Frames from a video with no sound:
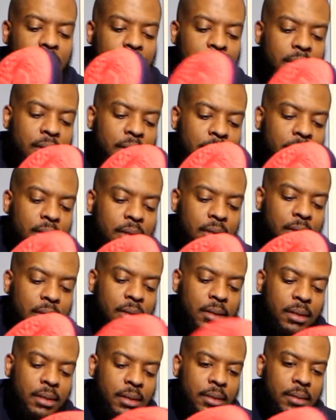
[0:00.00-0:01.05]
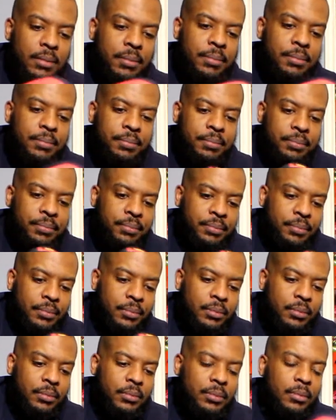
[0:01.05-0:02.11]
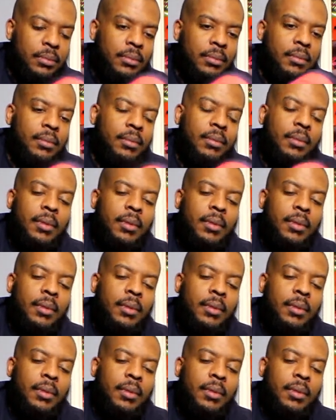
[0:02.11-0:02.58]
(no one is talking)